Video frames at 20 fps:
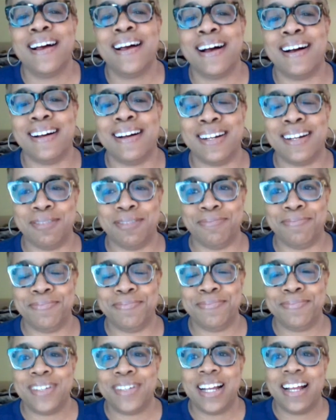
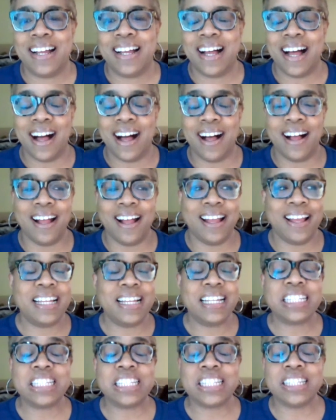
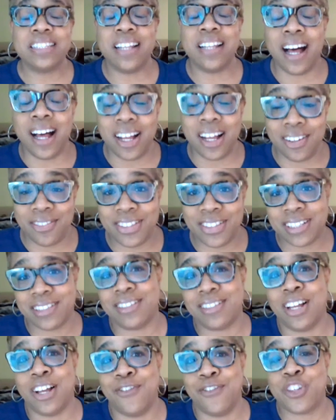I loved
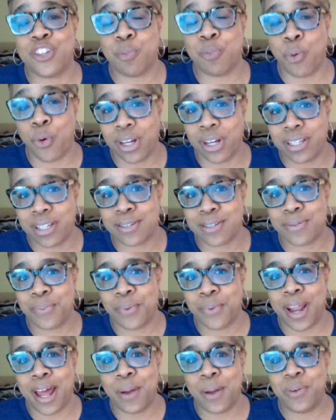sports
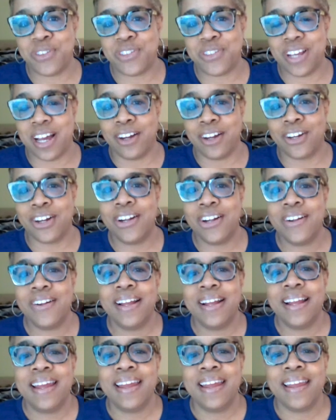when I was younger,
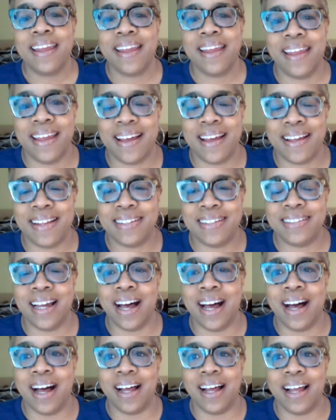and
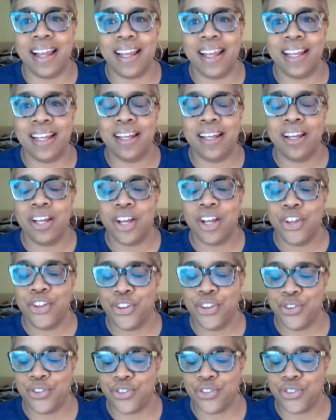I
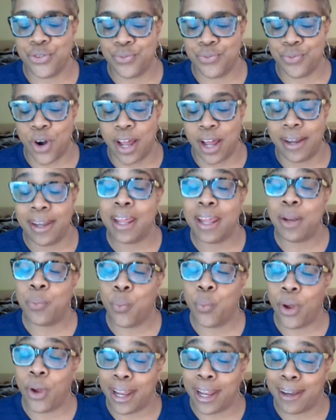used to run and
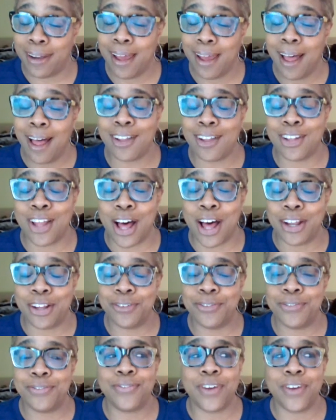win a lot
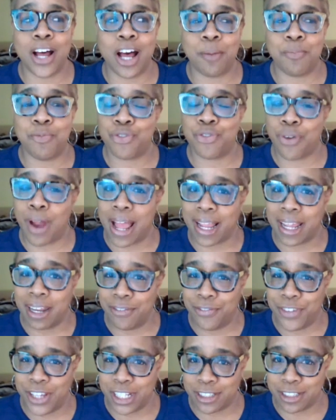of track
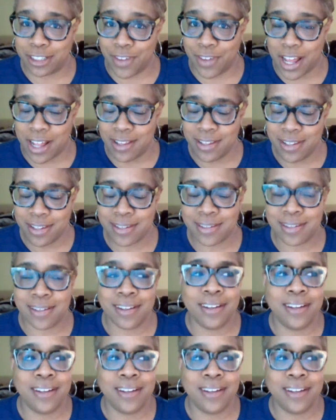and field events.